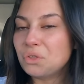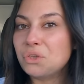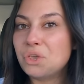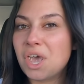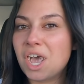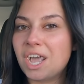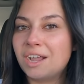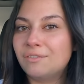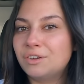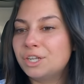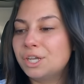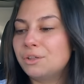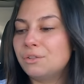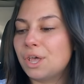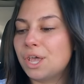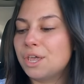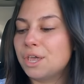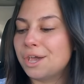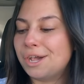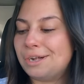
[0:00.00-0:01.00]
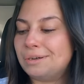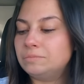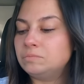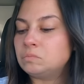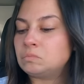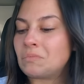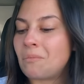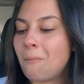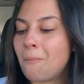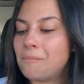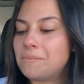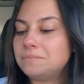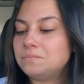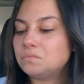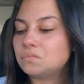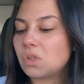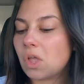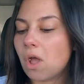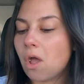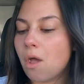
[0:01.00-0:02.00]
Yeah, I really like it.
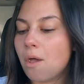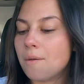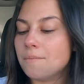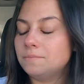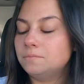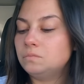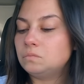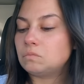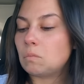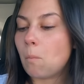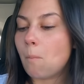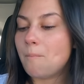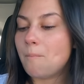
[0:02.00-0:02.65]
I